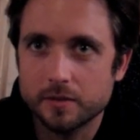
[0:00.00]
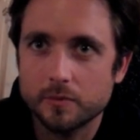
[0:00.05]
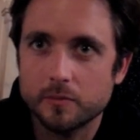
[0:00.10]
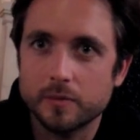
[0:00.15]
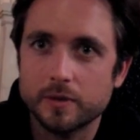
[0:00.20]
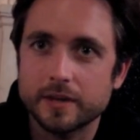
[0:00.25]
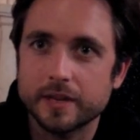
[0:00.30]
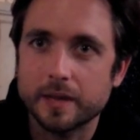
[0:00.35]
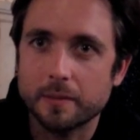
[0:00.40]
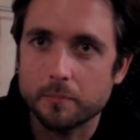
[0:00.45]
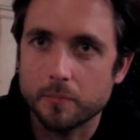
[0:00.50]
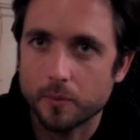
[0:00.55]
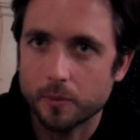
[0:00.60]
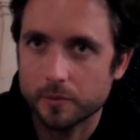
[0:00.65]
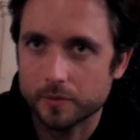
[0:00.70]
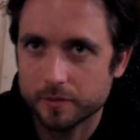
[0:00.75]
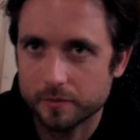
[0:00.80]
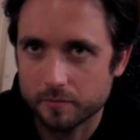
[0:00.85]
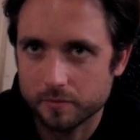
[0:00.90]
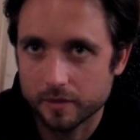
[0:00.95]
when you get bored
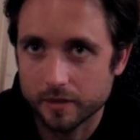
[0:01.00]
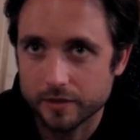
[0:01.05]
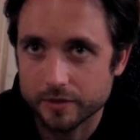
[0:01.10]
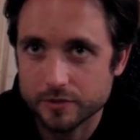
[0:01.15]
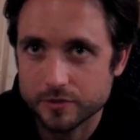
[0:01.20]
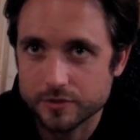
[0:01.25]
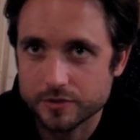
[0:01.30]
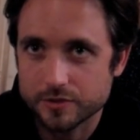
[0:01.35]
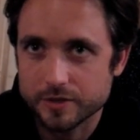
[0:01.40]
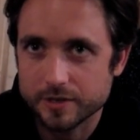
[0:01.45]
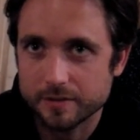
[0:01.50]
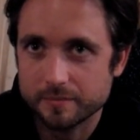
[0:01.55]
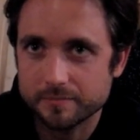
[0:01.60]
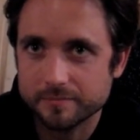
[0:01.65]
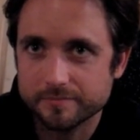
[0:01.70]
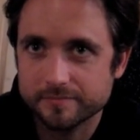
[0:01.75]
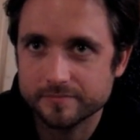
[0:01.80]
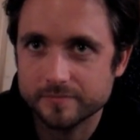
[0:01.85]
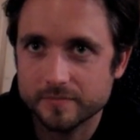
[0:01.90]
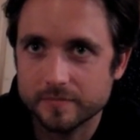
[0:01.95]
in the relationship?
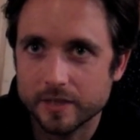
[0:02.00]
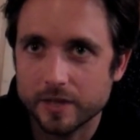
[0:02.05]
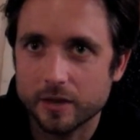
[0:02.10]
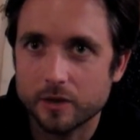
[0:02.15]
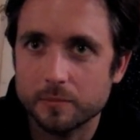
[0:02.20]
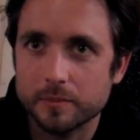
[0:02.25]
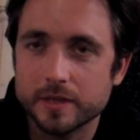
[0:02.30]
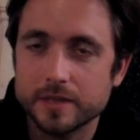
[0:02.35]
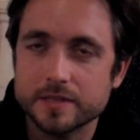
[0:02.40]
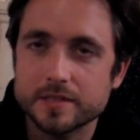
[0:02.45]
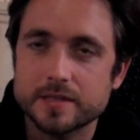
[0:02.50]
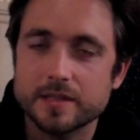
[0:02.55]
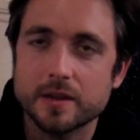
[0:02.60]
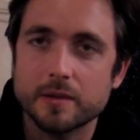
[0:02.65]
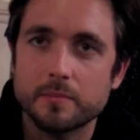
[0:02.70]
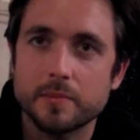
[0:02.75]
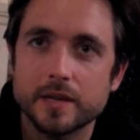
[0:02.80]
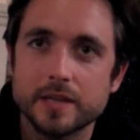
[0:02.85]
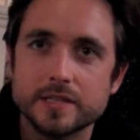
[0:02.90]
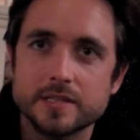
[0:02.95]
Because their
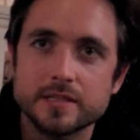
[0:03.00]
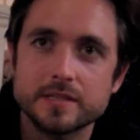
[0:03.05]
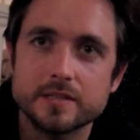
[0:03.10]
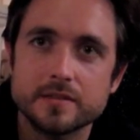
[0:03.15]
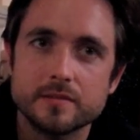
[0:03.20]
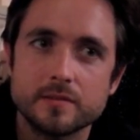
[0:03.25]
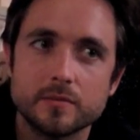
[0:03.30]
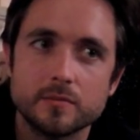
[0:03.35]
basis of